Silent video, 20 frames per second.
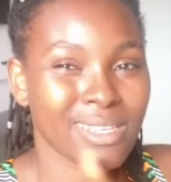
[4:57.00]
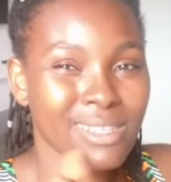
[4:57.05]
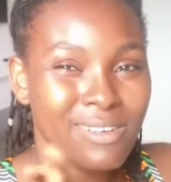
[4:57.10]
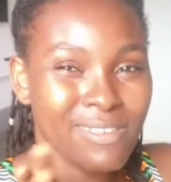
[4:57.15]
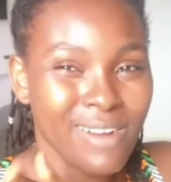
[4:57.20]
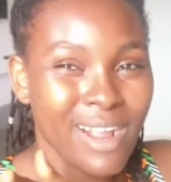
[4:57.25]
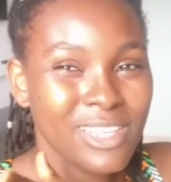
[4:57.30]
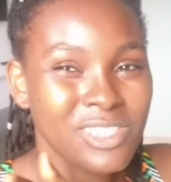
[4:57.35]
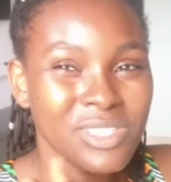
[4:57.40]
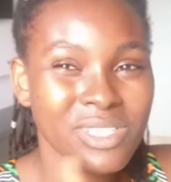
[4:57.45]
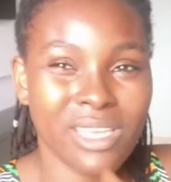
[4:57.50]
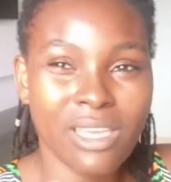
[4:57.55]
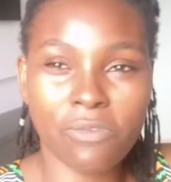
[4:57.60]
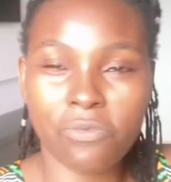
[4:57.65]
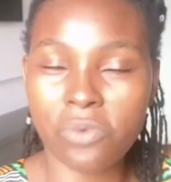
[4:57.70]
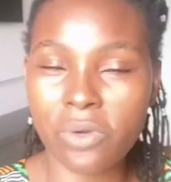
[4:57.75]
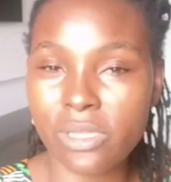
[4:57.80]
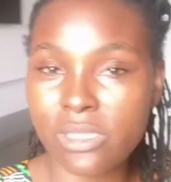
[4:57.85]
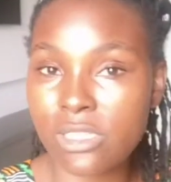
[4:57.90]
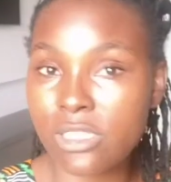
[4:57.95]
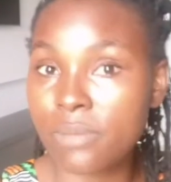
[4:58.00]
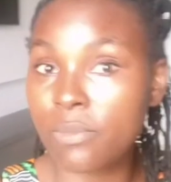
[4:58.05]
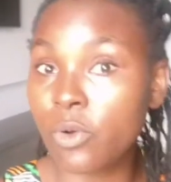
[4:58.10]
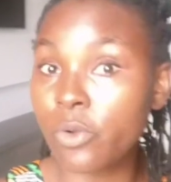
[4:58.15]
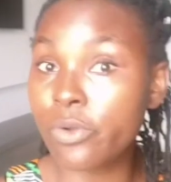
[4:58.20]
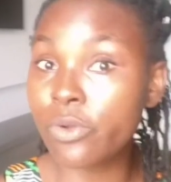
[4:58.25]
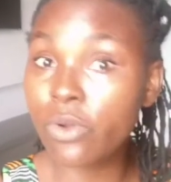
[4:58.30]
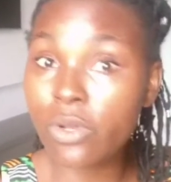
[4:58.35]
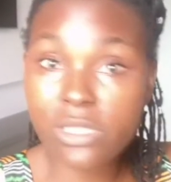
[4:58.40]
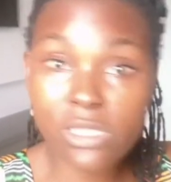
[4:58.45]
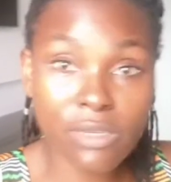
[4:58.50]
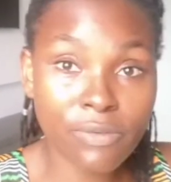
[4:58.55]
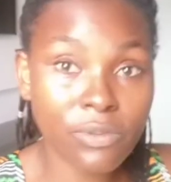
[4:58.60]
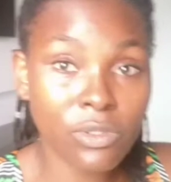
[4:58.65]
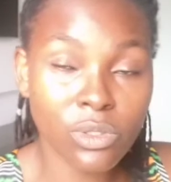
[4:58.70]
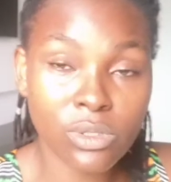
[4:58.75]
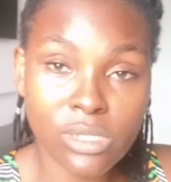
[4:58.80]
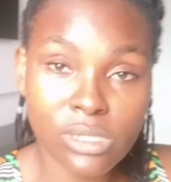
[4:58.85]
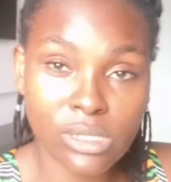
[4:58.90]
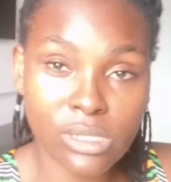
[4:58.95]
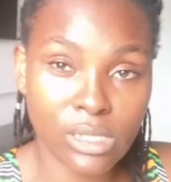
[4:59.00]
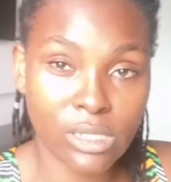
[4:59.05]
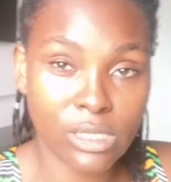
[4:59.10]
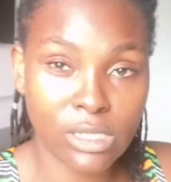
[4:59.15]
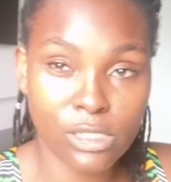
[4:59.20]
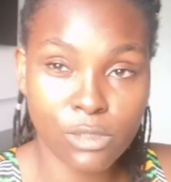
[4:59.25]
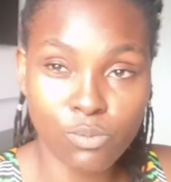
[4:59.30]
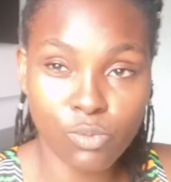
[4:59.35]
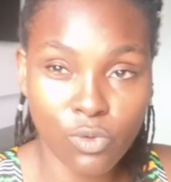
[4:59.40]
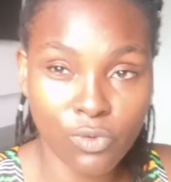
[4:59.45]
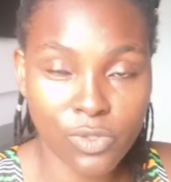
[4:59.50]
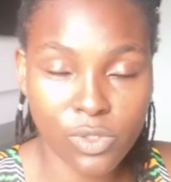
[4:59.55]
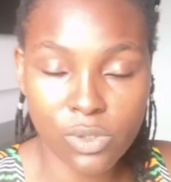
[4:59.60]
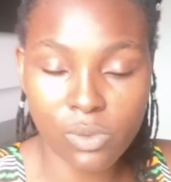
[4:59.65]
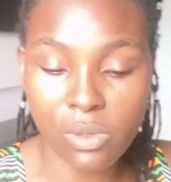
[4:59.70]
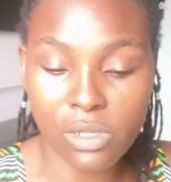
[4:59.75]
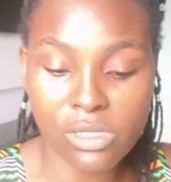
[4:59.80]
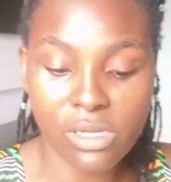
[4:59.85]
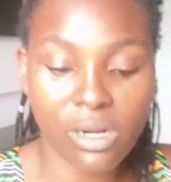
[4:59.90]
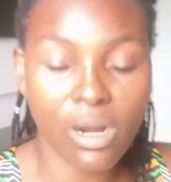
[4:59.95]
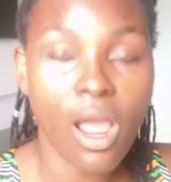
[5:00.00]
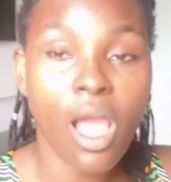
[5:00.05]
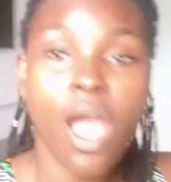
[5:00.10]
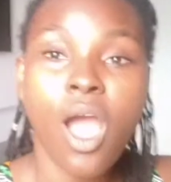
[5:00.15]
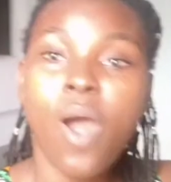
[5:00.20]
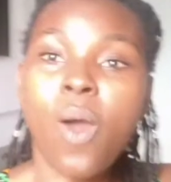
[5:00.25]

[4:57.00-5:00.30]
gradually avoiding him or not even noticing his moves towards her.